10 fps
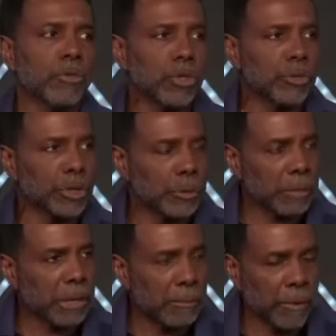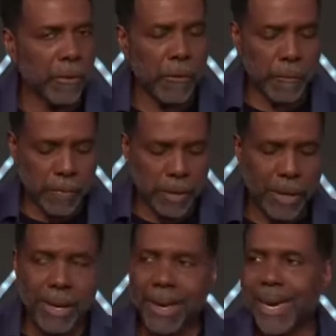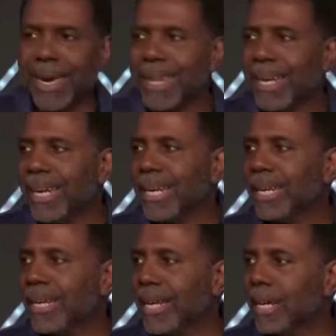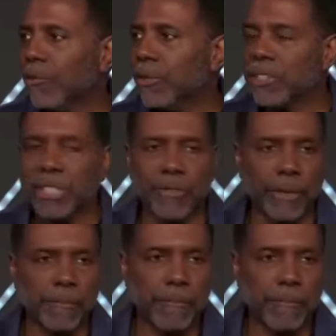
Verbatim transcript: Jewish people, and they didn't receive him.